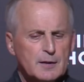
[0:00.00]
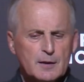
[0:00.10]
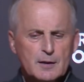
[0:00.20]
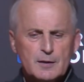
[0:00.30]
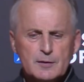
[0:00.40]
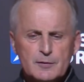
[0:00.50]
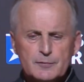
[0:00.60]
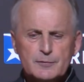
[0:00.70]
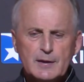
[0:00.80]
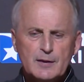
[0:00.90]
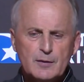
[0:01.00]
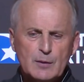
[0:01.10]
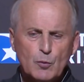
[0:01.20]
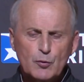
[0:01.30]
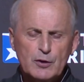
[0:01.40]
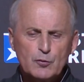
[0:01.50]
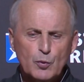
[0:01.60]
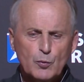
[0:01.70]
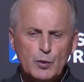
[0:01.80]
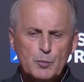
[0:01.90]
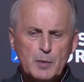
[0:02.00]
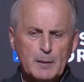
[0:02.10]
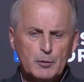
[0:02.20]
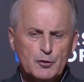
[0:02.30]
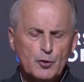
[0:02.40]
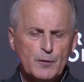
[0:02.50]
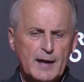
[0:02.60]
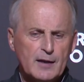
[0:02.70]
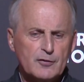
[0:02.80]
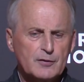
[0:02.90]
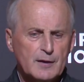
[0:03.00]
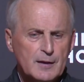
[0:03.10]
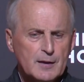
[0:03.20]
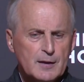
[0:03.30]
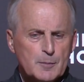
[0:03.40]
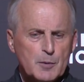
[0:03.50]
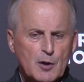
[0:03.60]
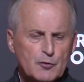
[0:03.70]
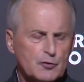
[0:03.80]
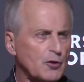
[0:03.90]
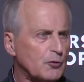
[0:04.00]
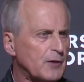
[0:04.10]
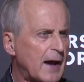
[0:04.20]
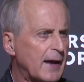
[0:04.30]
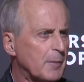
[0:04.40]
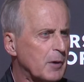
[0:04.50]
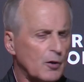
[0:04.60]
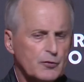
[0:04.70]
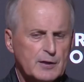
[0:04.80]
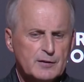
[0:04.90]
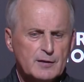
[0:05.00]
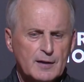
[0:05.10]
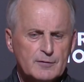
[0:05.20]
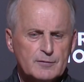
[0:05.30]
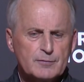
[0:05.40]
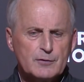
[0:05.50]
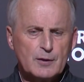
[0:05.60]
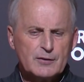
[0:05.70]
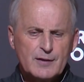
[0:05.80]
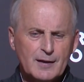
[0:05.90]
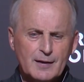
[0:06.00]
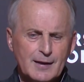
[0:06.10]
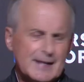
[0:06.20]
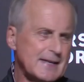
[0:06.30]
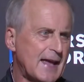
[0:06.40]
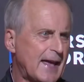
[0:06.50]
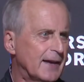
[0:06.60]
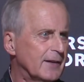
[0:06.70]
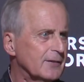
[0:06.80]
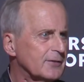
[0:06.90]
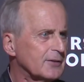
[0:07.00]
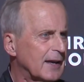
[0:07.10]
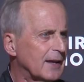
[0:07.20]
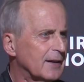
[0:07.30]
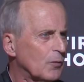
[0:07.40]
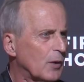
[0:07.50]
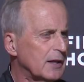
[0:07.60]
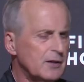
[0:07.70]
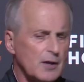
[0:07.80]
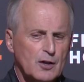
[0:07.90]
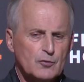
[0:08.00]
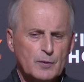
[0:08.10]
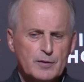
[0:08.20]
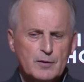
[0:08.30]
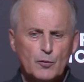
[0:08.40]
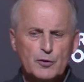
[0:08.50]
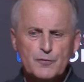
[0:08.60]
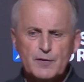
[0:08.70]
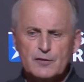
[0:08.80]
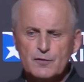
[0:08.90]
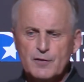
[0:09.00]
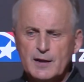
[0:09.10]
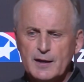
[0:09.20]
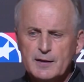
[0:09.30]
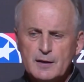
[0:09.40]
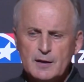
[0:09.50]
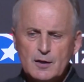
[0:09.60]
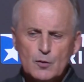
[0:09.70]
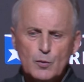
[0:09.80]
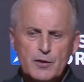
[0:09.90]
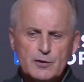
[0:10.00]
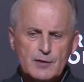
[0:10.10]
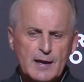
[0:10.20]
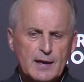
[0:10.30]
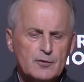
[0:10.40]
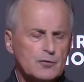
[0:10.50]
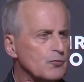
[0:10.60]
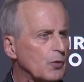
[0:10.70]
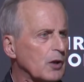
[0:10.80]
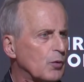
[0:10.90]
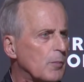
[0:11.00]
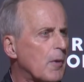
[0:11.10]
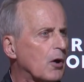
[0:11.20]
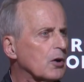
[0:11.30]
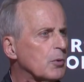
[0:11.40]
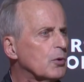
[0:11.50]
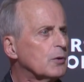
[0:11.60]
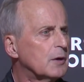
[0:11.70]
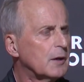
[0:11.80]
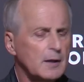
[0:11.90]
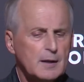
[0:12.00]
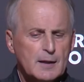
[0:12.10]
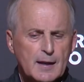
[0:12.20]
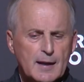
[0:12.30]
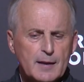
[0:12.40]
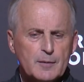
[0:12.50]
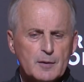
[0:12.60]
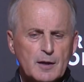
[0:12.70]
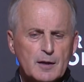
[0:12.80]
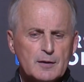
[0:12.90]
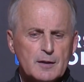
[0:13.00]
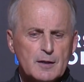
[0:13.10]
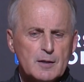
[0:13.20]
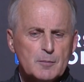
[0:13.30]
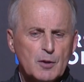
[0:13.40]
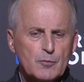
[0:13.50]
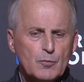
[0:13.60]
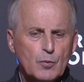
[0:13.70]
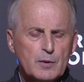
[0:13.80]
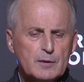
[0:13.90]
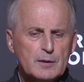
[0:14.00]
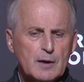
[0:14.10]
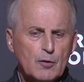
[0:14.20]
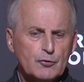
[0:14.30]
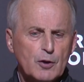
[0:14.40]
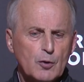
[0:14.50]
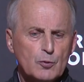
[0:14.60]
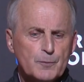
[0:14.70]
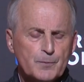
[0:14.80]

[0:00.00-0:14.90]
Uh, and, and one reason we, would be able to do that is because of Josiah, because he's got, you know, he's got elite hands. And what he does with, on the defensive end with his hands is really remarkable. And, uh, but we also,